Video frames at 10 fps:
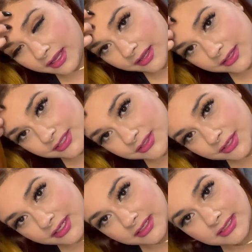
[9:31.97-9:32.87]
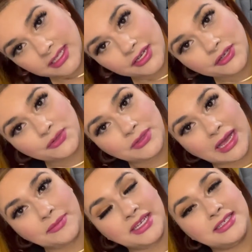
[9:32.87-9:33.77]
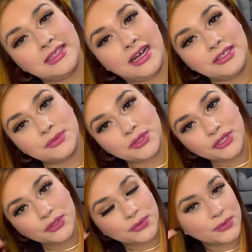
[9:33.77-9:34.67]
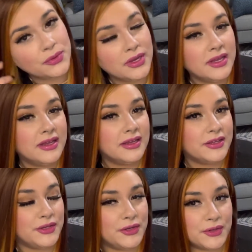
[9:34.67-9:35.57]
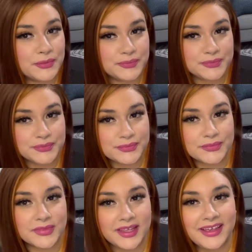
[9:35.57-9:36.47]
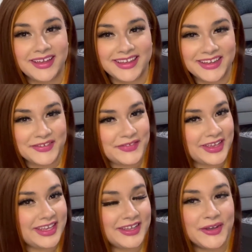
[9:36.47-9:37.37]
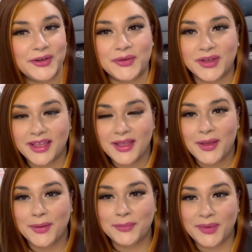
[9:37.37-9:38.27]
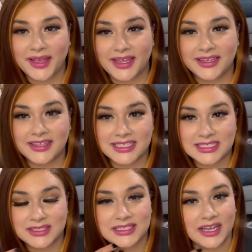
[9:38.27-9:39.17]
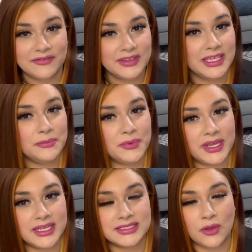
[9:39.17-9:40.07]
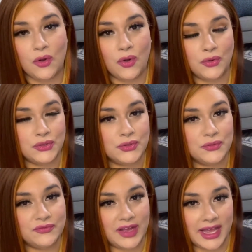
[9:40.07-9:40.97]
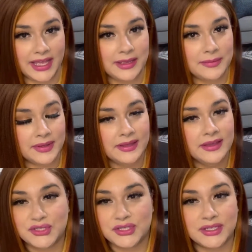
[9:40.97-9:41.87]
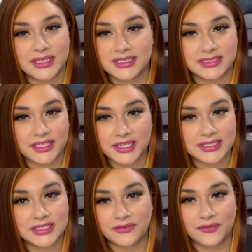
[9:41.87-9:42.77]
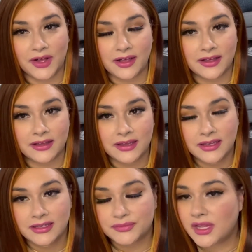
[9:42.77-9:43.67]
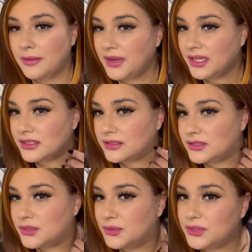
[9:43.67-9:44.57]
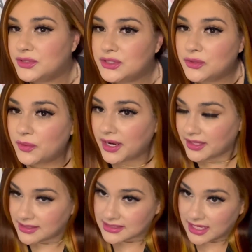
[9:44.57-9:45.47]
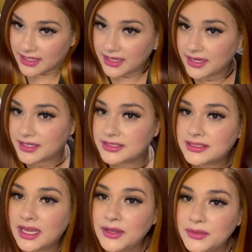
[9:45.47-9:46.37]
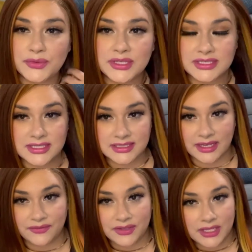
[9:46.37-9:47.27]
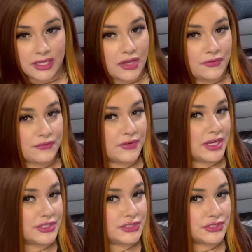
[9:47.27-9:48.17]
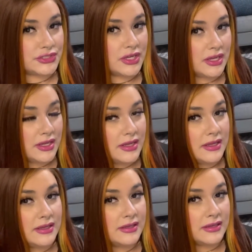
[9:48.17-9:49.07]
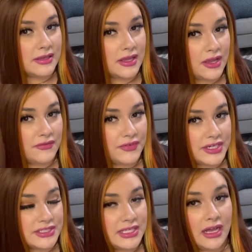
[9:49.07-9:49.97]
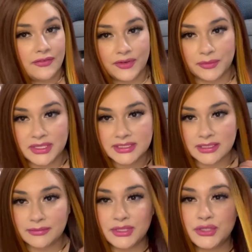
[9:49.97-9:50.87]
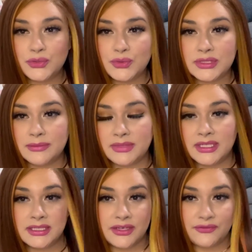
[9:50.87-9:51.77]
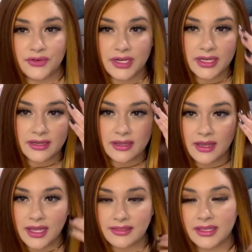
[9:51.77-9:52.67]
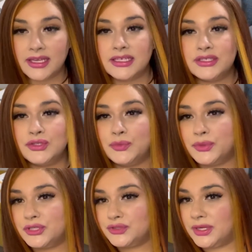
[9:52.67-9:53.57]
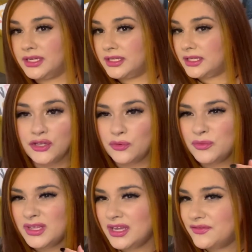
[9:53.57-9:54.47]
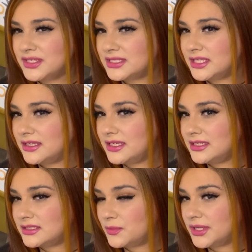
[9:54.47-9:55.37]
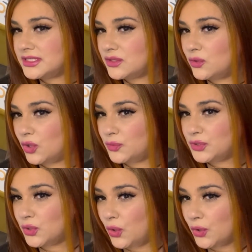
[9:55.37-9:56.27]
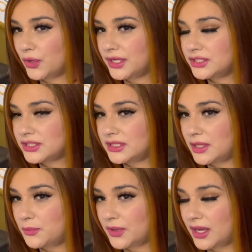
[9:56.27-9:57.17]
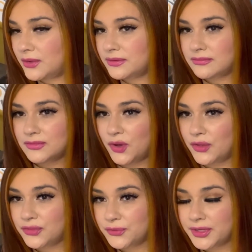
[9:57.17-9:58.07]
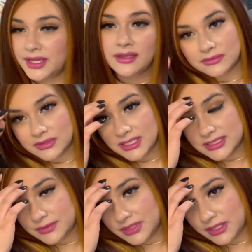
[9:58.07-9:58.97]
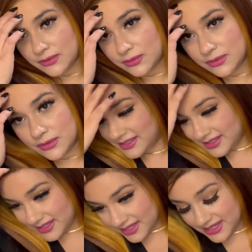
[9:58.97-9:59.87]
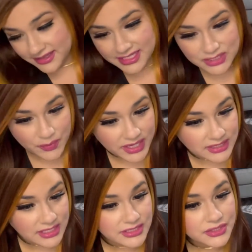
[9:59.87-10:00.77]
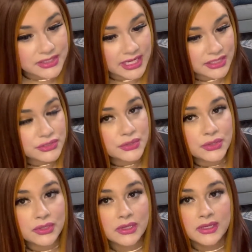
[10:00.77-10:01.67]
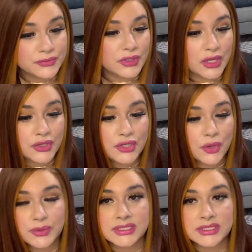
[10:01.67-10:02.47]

Just couldn't sit here and do that many styles with you, you know, in the video. But this definitely brings a whole new vibe to this year, to fall. I'm not too used to wearing this kind of hairstyle. This is definitely a fresh a fresh style for me, something new, something different. I think is super trendy. You don't really ever see this where it's the gold with the orange and then brown, all three. That's really cool. This wig does look natural. No one's